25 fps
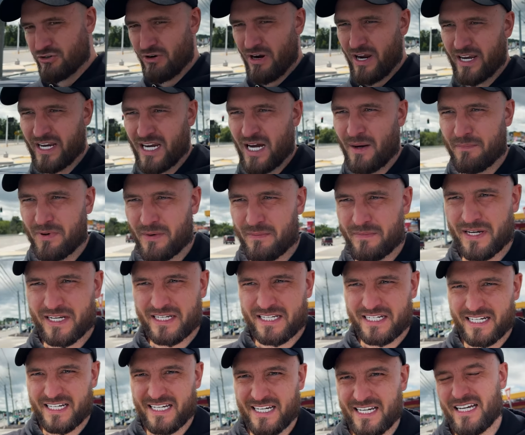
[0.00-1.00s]
drying up a
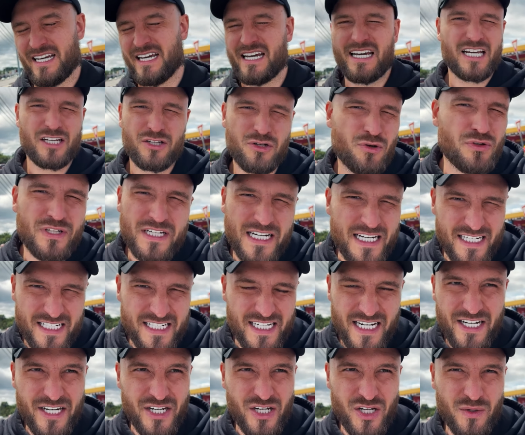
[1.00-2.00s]
bit. It could
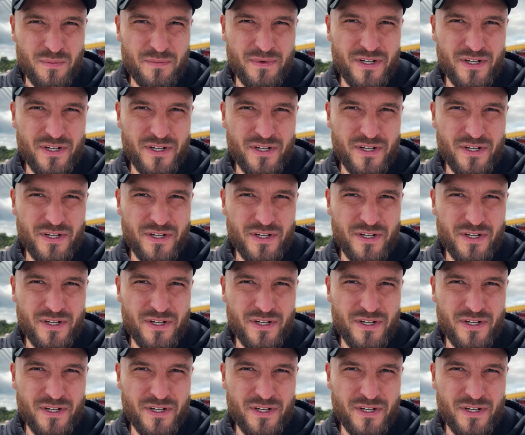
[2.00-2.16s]
continue,